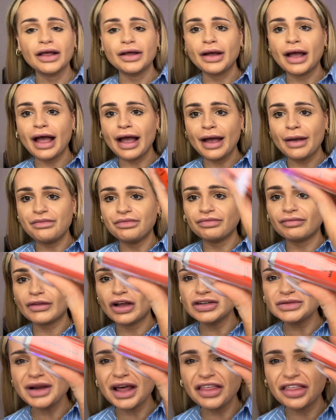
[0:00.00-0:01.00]

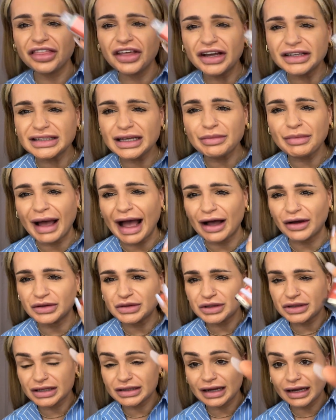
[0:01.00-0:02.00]
Cost me like £13,
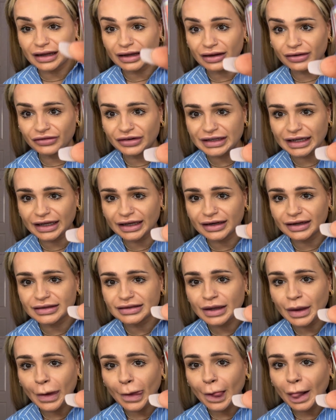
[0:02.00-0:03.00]
which is like
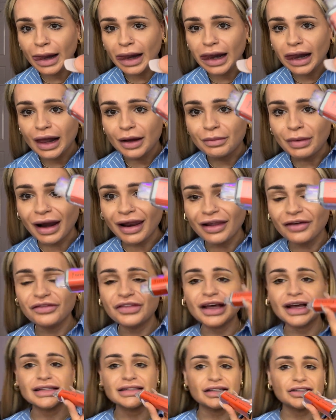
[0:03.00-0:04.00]
ridiculous. But I love
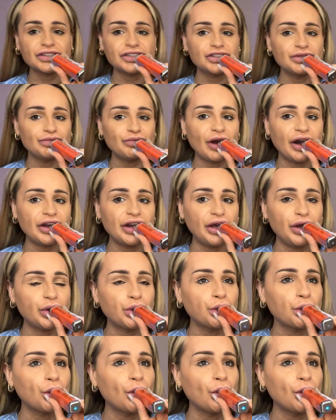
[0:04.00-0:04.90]
this, it's brand new.